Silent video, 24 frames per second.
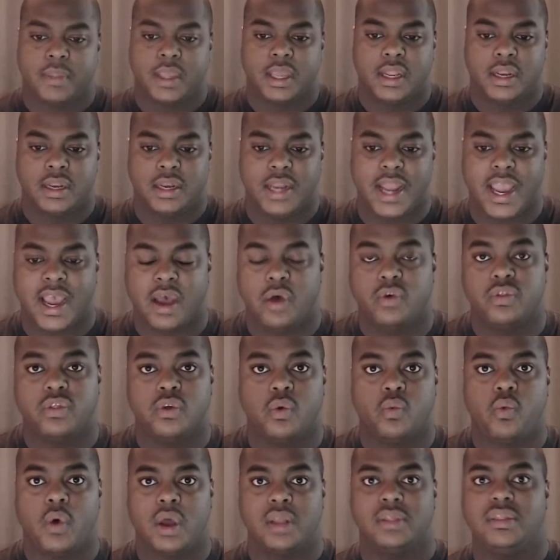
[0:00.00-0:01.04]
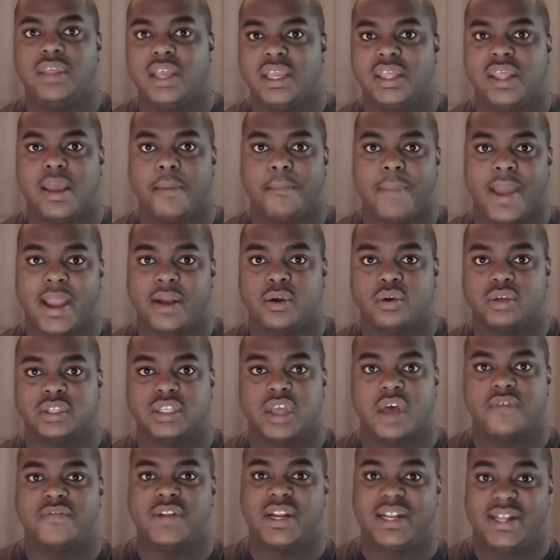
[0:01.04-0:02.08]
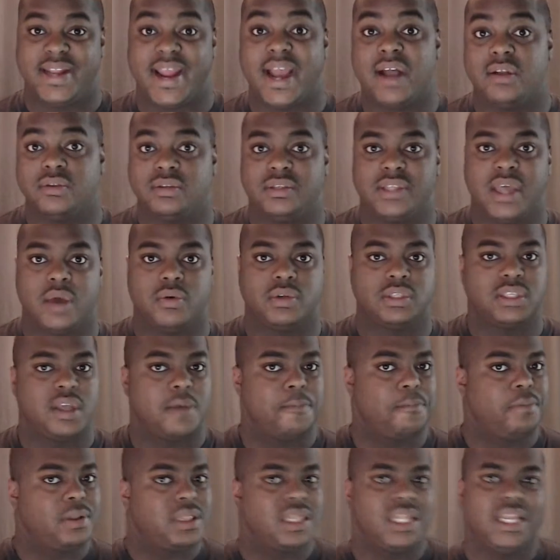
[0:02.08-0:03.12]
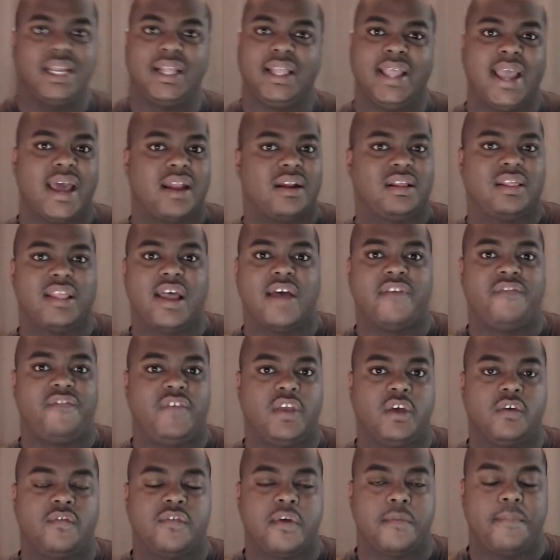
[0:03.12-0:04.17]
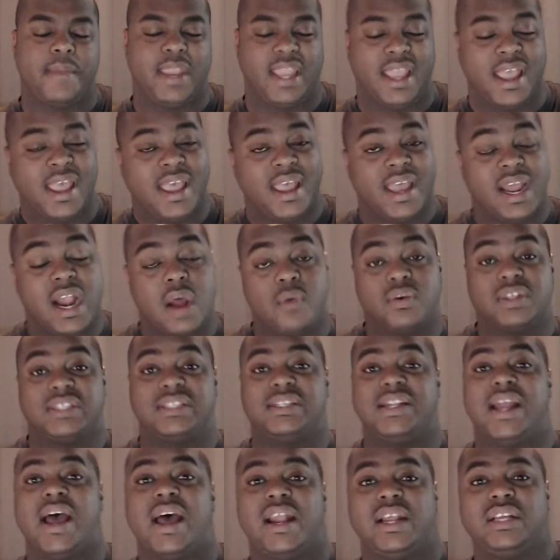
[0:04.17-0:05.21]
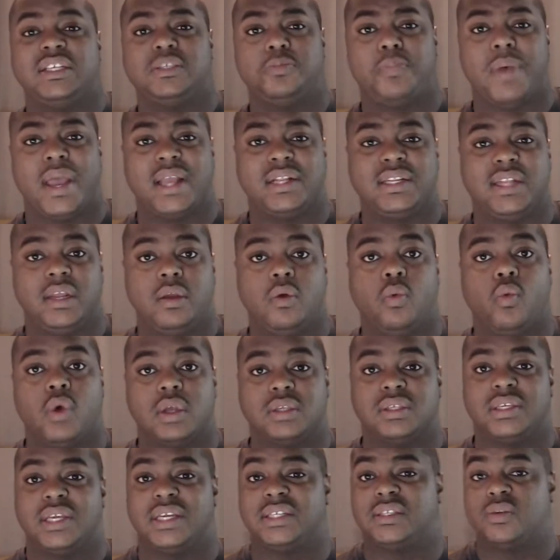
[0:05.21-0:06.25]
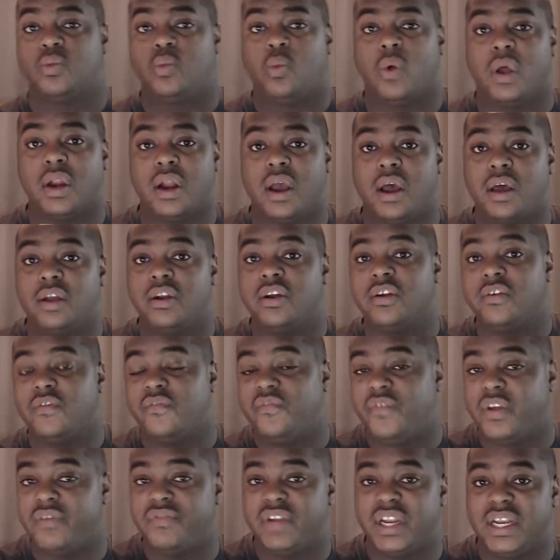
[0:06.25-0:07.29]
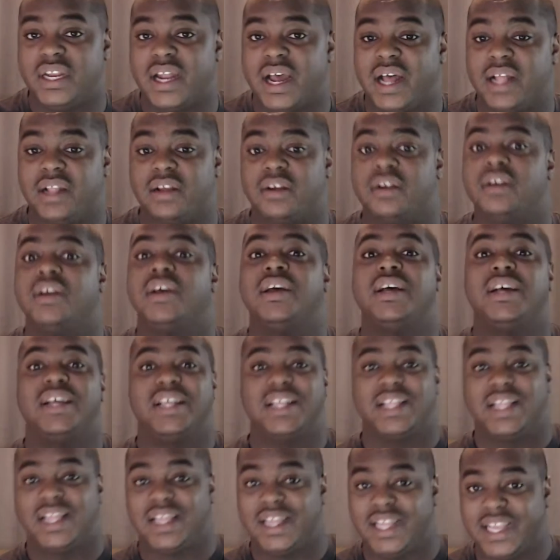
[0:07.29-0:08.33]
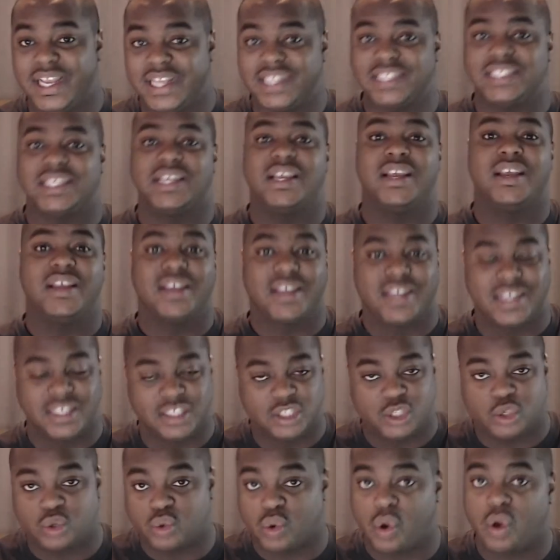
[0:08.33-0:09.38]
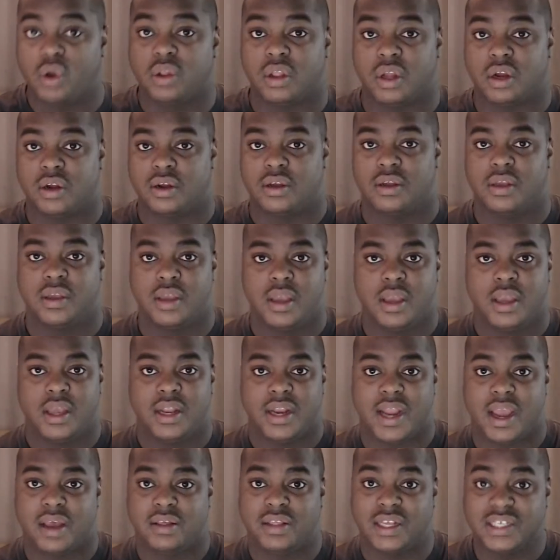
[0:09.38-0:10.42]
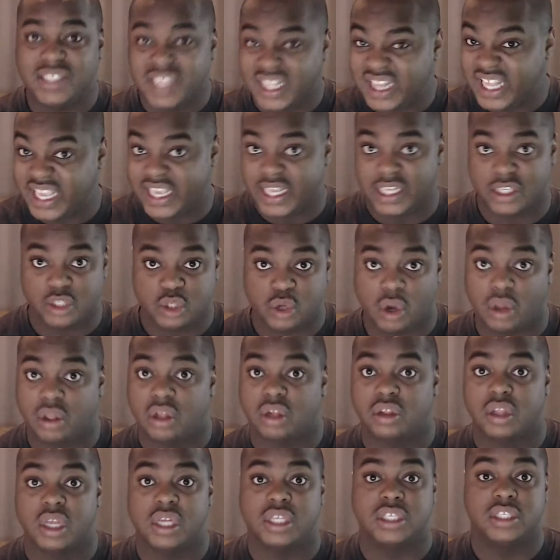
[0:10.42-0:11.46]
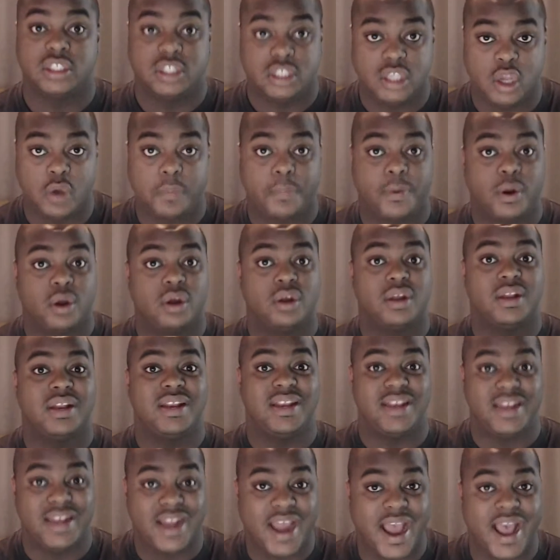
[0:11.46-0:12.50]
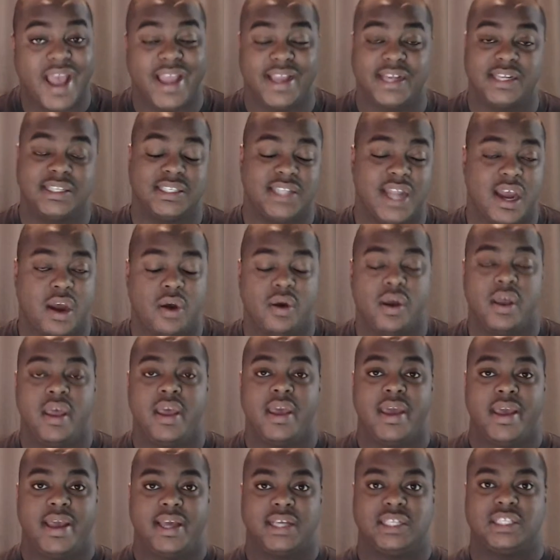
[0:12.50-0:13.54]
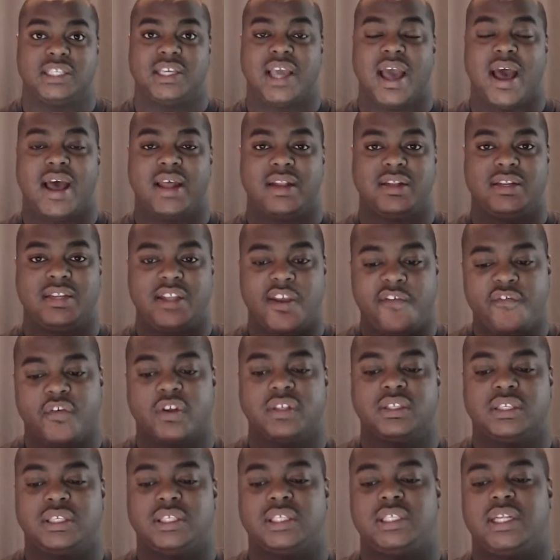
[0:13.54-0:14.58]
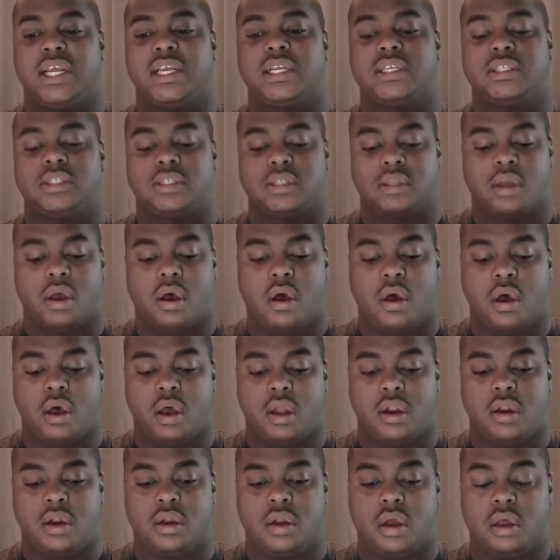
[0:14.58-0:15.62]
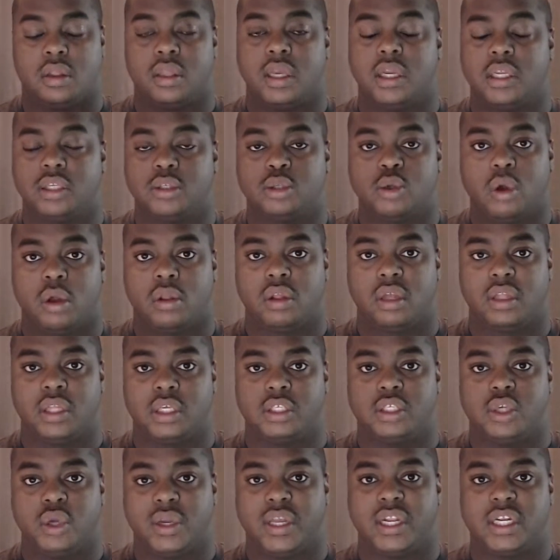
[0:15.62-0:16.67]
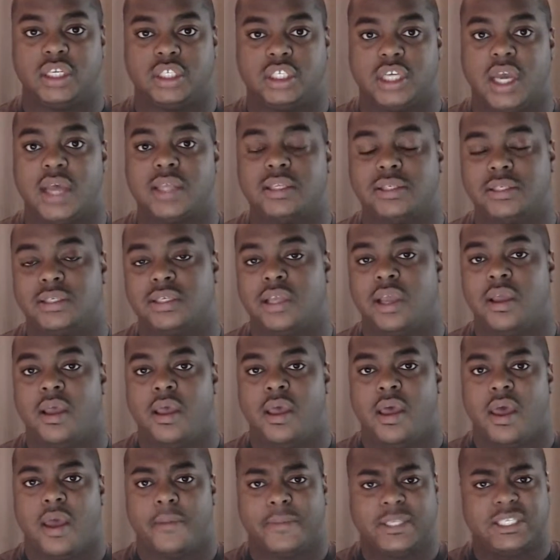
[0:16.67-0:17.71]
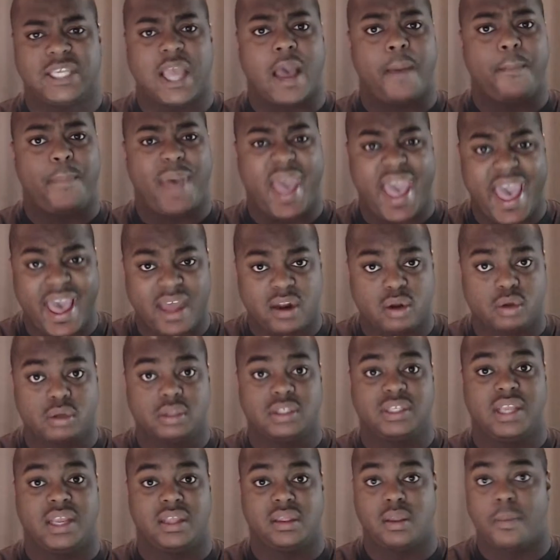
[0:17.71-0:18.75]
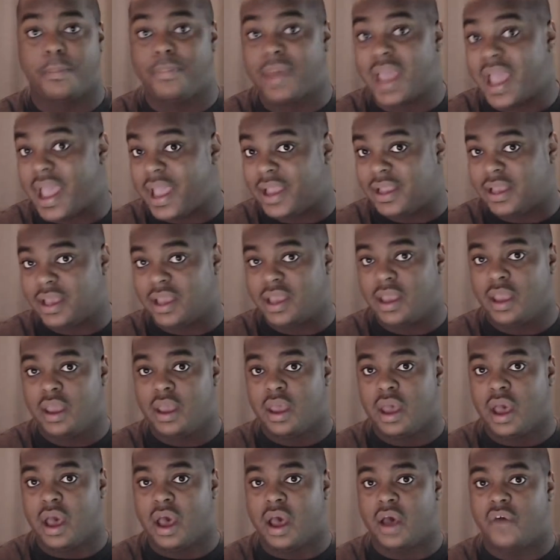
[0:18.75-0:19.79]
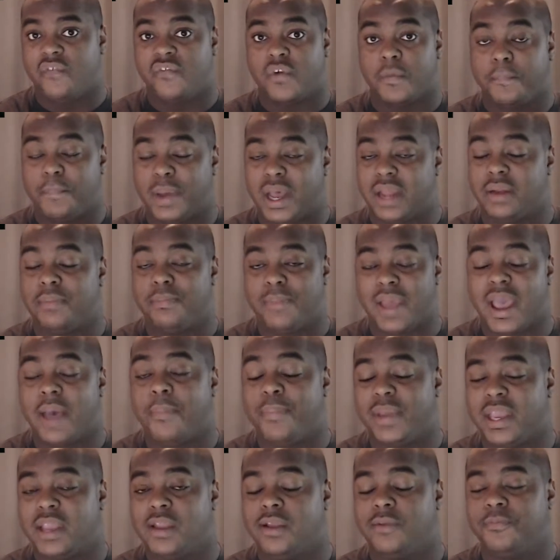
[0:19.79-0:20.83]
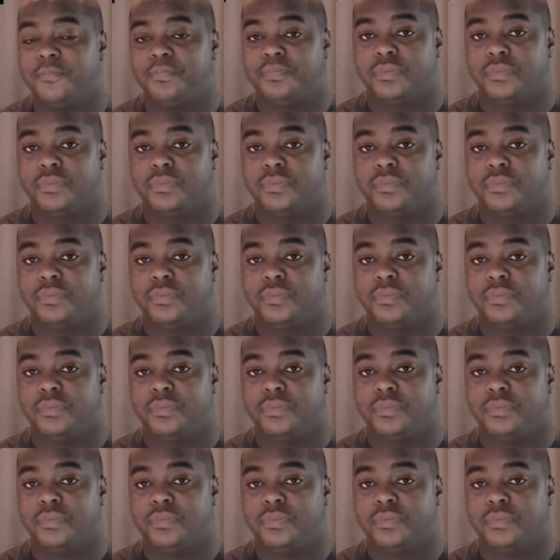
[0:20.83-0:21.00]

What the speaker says: Now, the one thing that Microsoft announced that was completely out of left field for me and I was not expecting was its $150 Elite controller. Now, this Elite controller looks super nice. Now, it's got different sticks on the controller that you can adjust. It's got paddles in the back for button mapping.